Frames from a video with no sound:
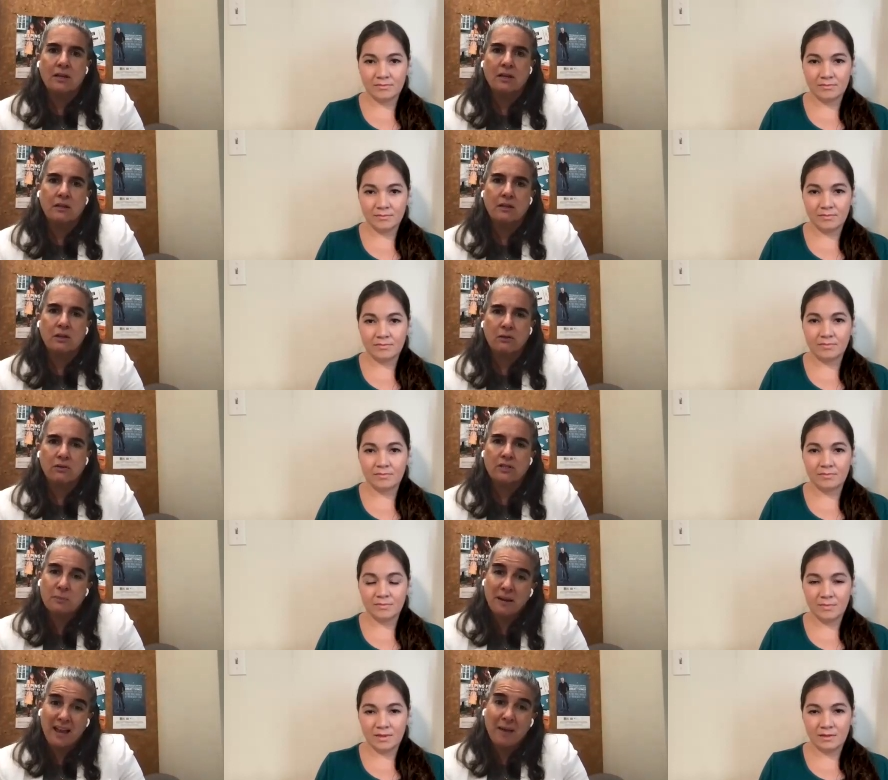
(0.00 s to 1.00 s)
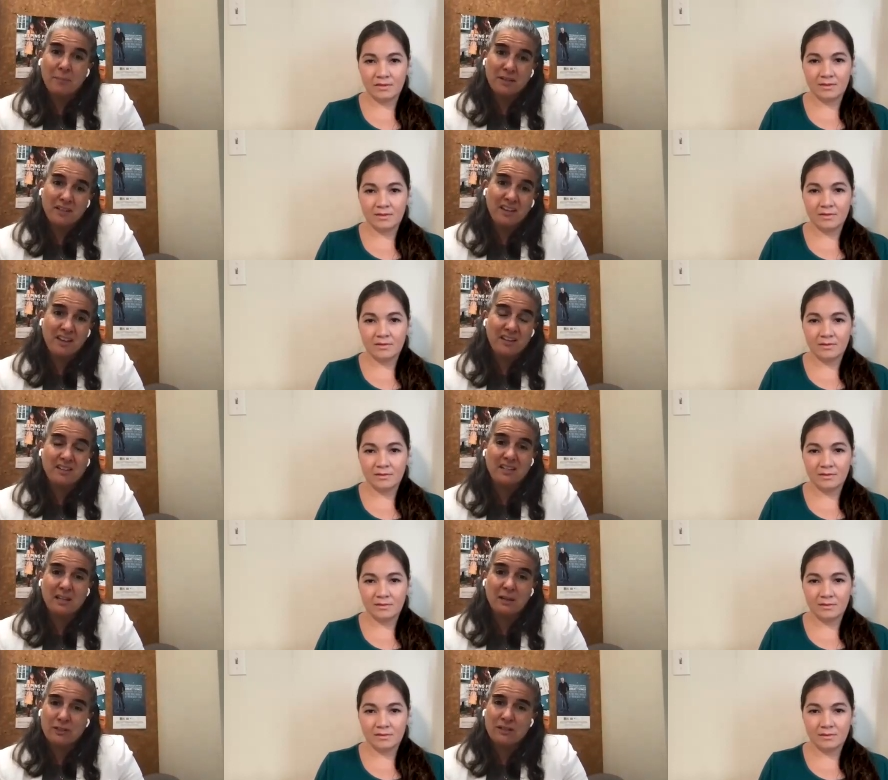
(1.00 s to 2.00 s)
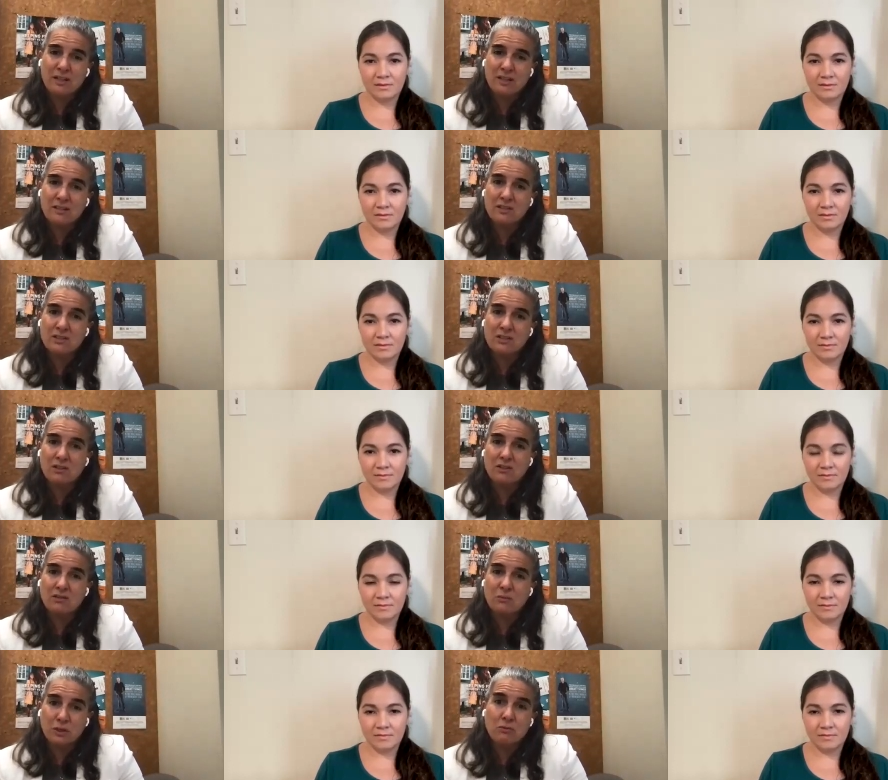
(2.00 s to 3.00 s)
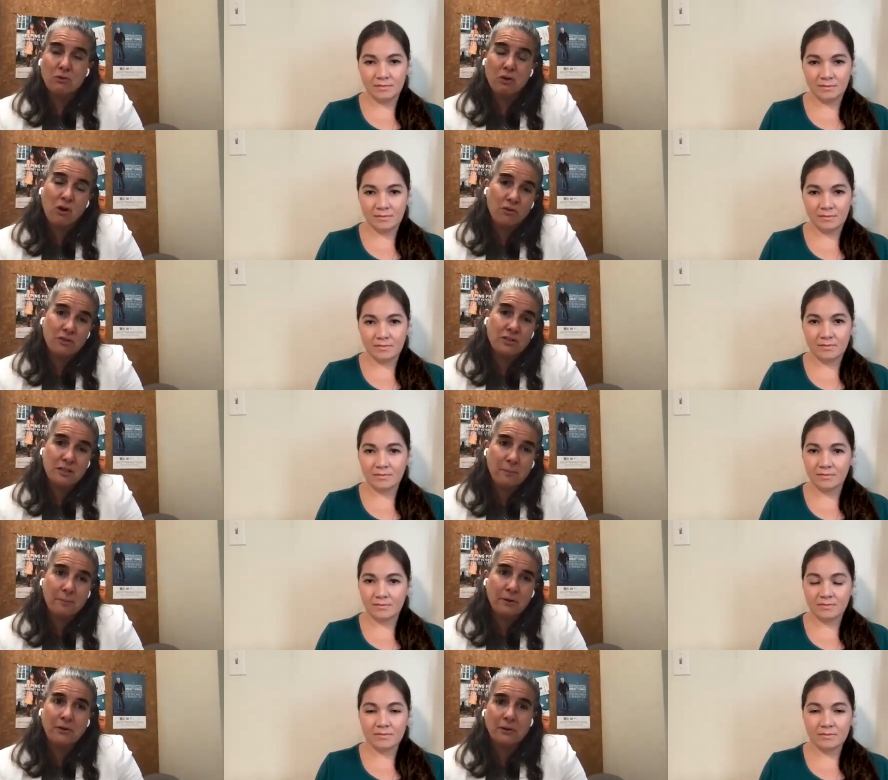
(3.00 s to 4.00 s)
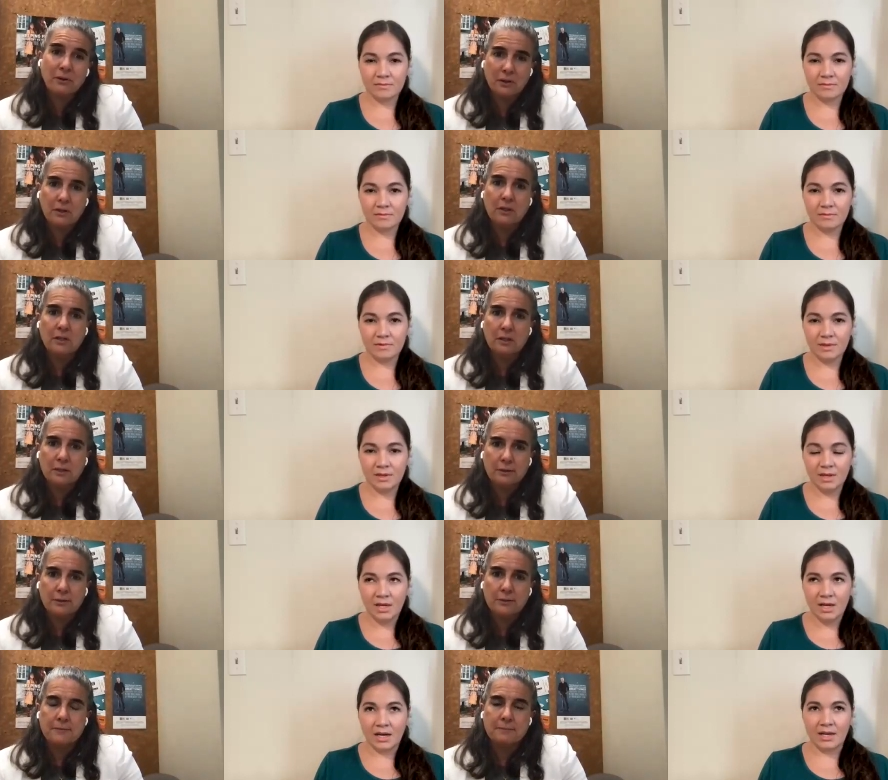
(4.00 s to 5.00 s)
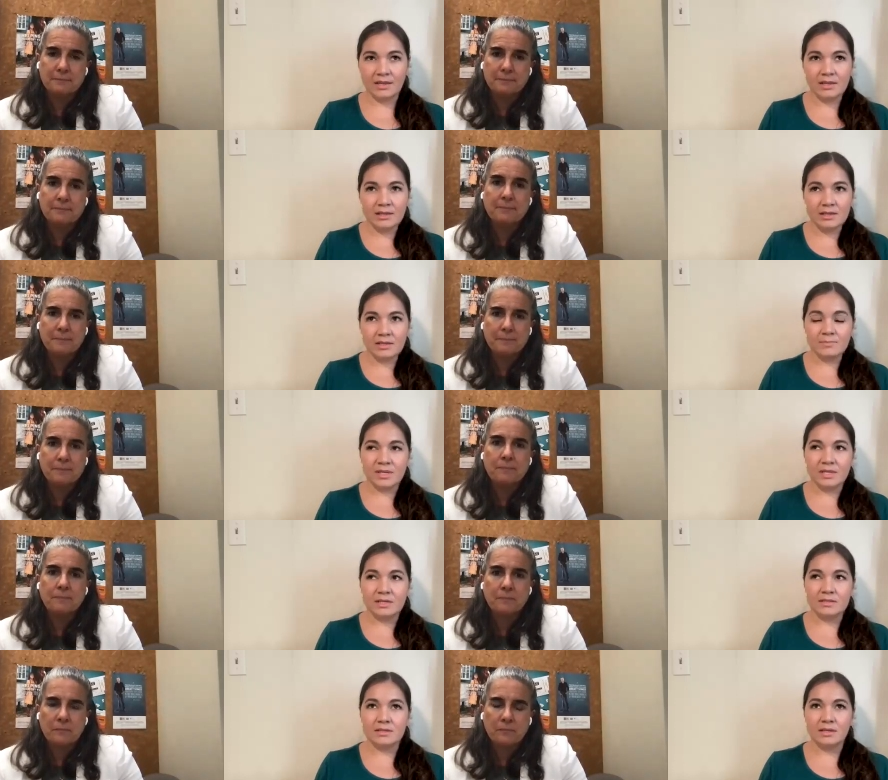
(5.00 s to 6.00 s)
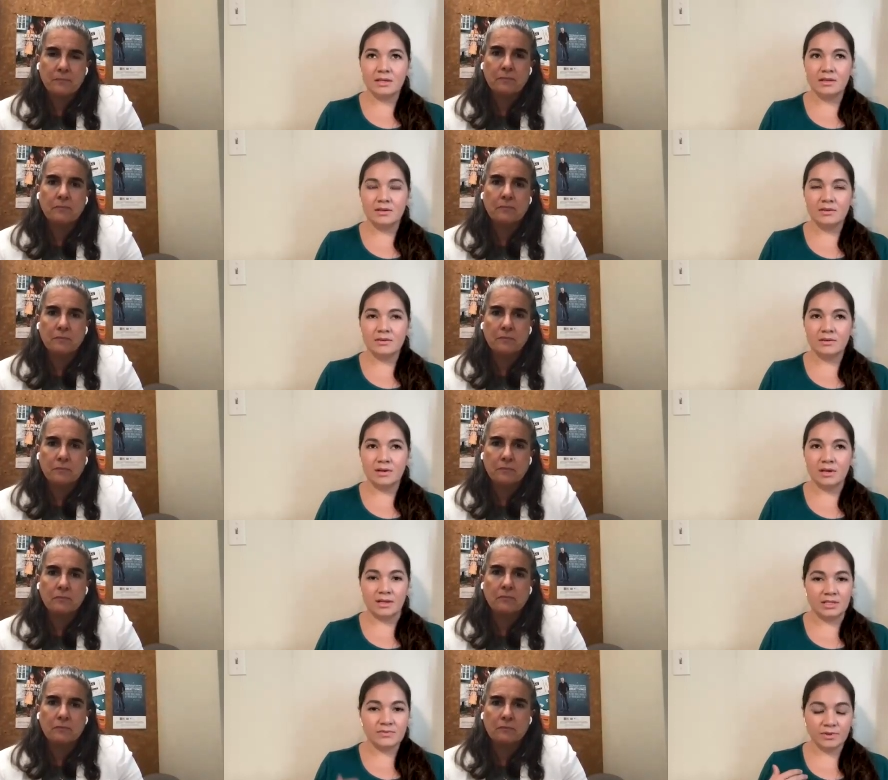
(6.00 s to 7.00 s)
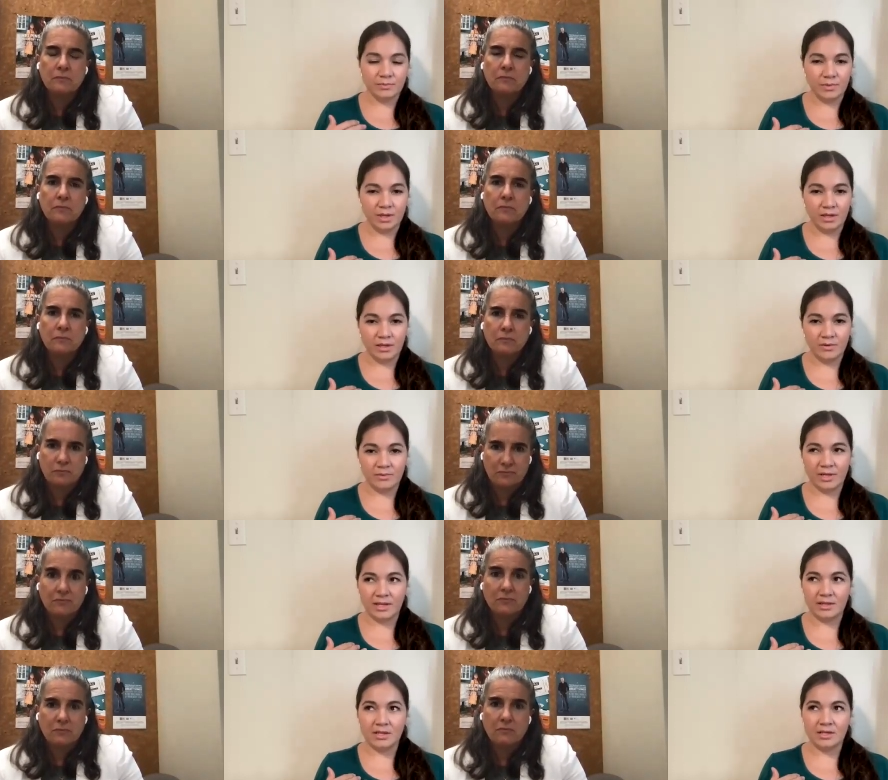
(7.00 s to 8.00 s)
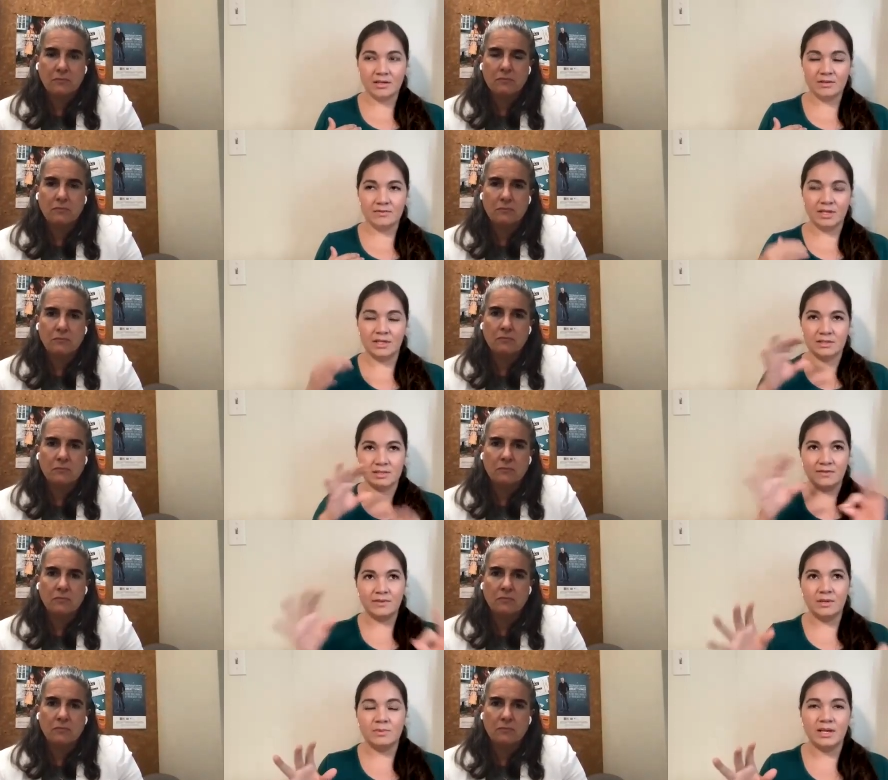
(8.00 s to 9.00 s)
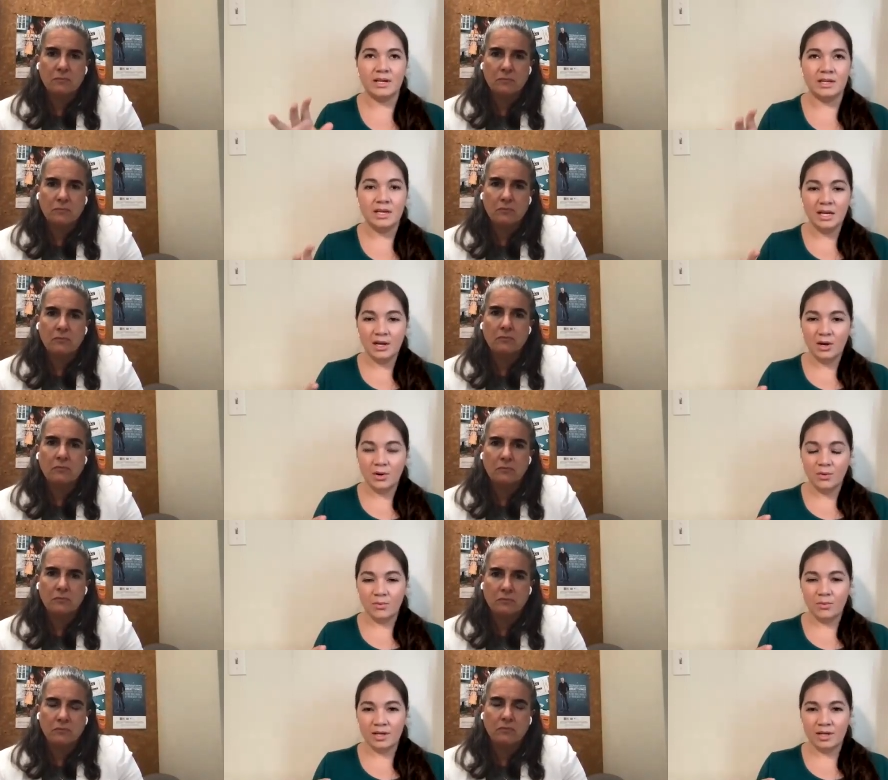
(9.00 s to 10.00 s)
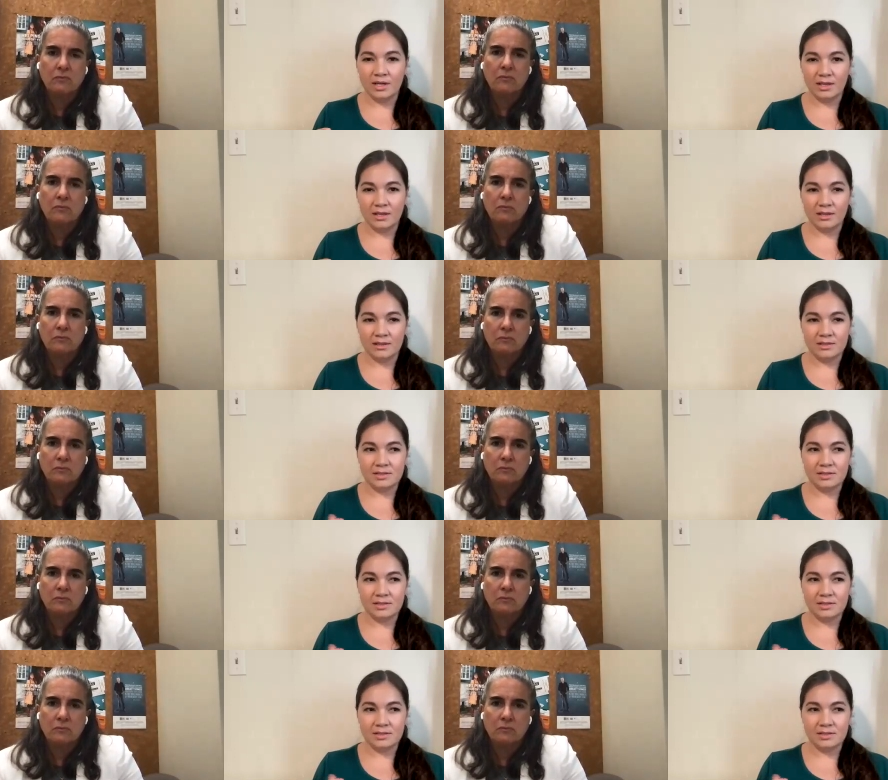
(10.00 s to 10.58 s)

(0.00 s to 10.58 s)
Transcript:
Speaker 1: you know this might happen again and if it does will you call this number um,
Speaker 2: I think the biggest thing, at least for me, when I think of like mm-hmm. a safety plan, what it